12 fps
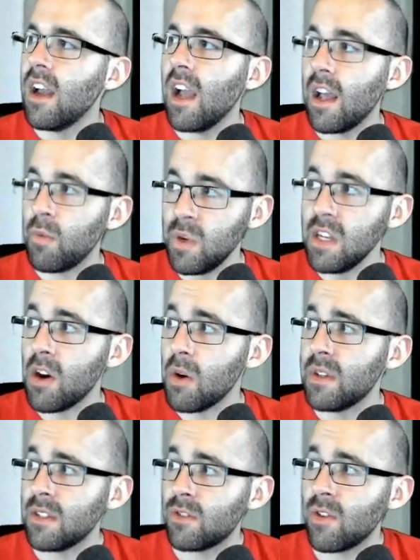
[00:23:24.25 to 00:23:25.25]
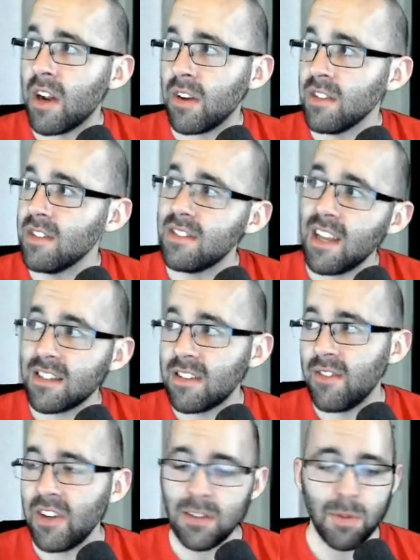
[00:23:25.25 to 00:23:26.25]
And we know this triangle. This is actually
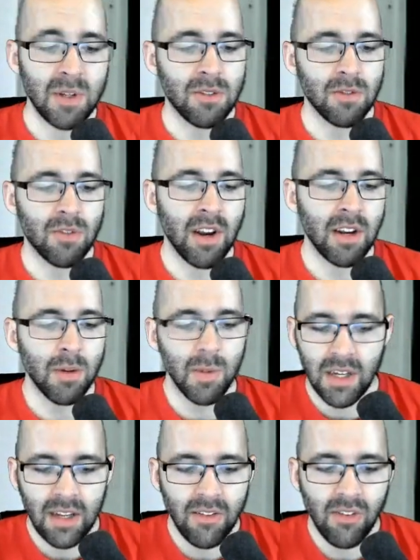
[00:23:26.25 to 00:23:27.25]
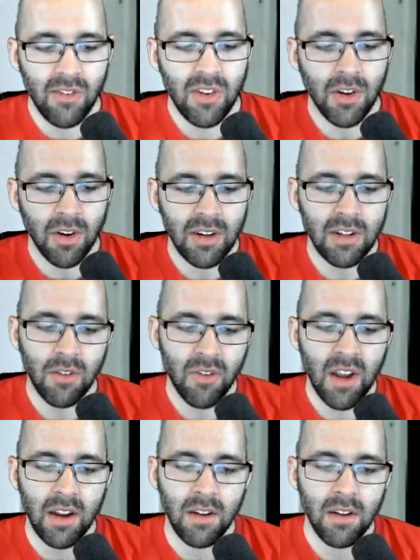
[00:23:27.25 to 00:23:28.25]
a very special triangle, but even if you don't, it's
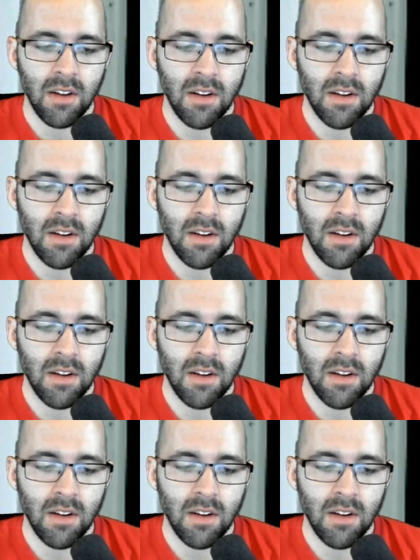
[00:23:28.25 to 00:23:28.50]
fine.